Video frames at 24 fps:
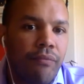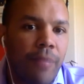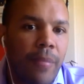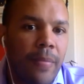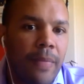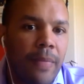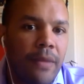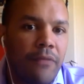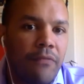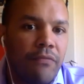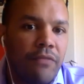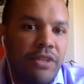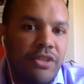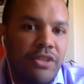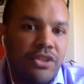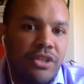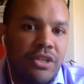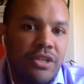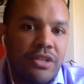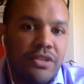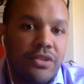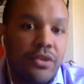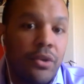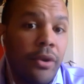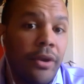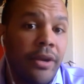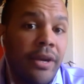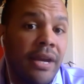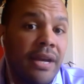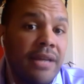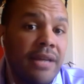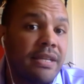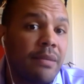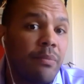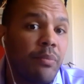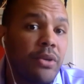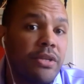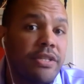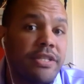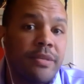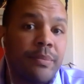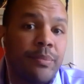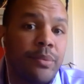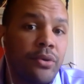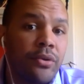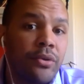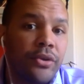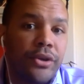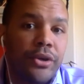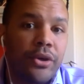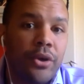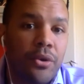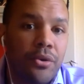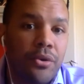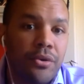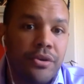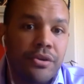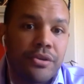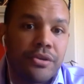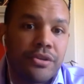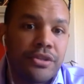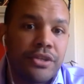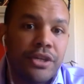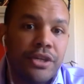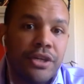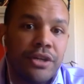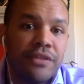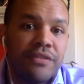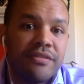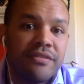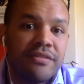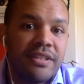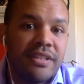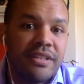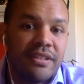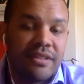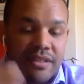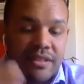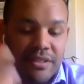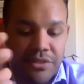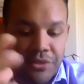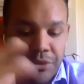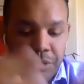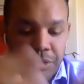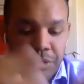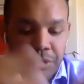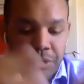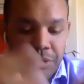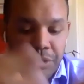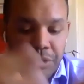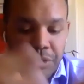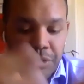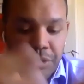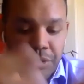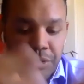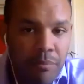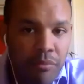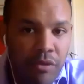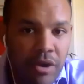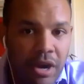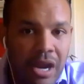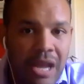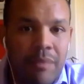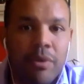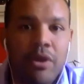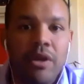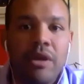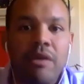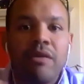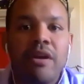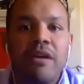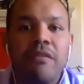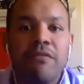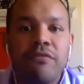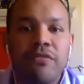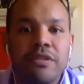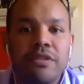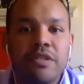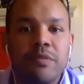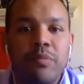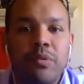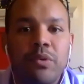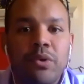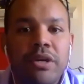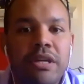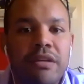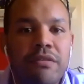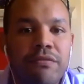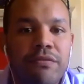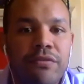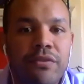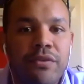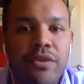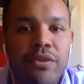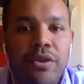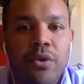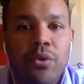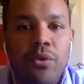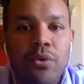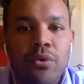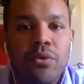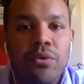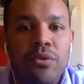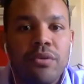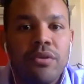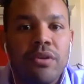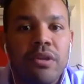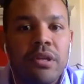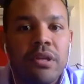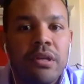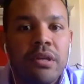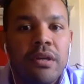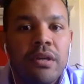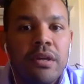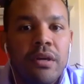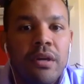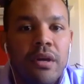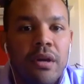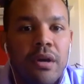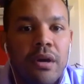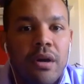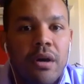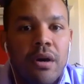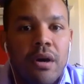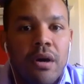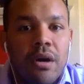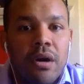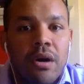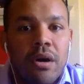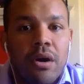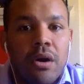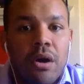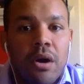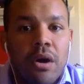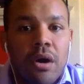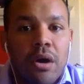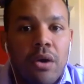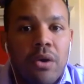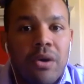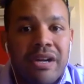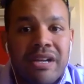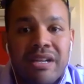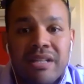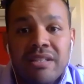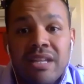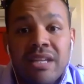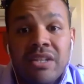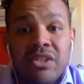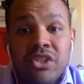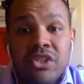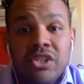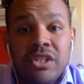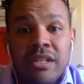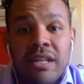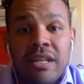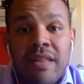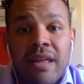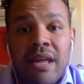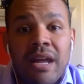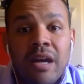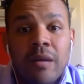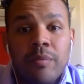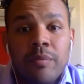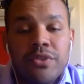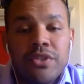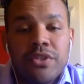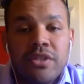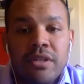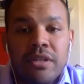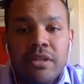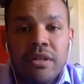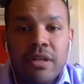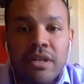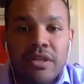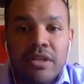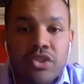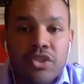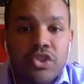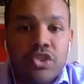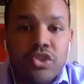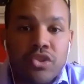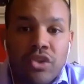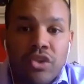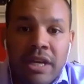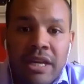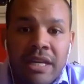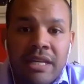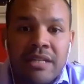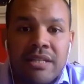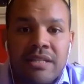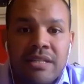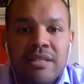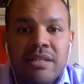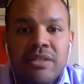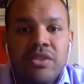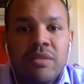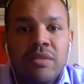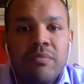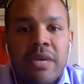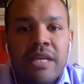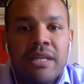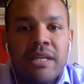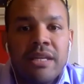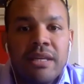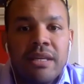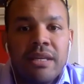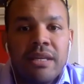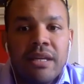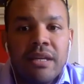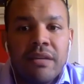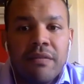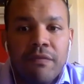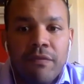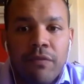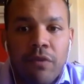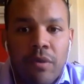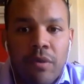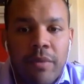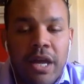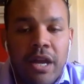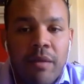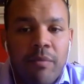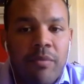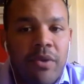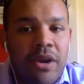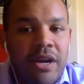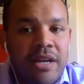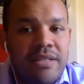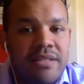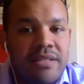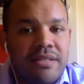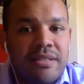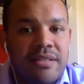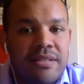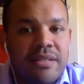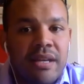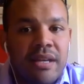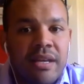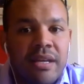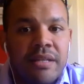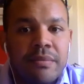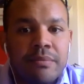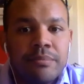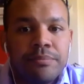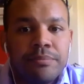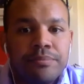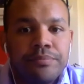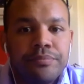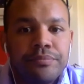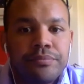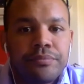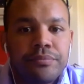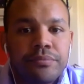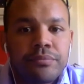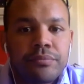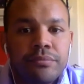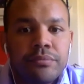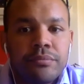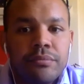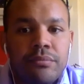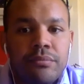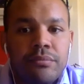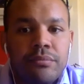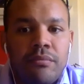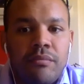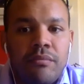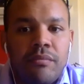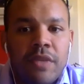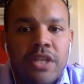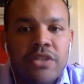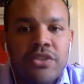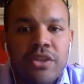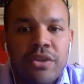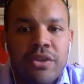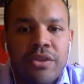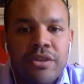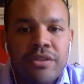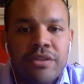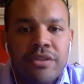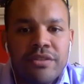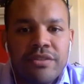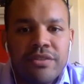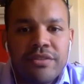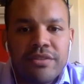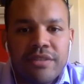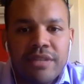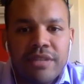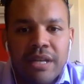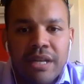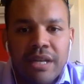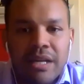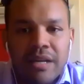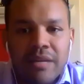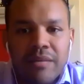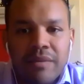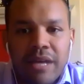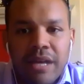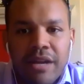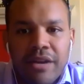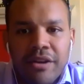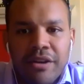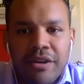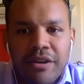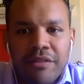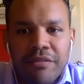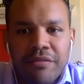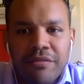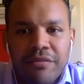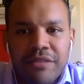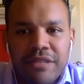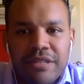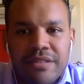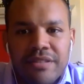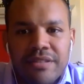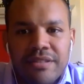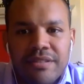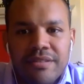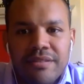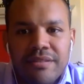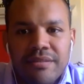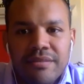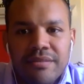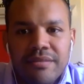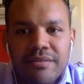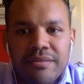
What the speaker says: Vision is organizing principle or cornerstone that's sort of like the primary reference point for the whole organization, and that helps to constrain decision making and inform enterprise design. So there's I don't know if it's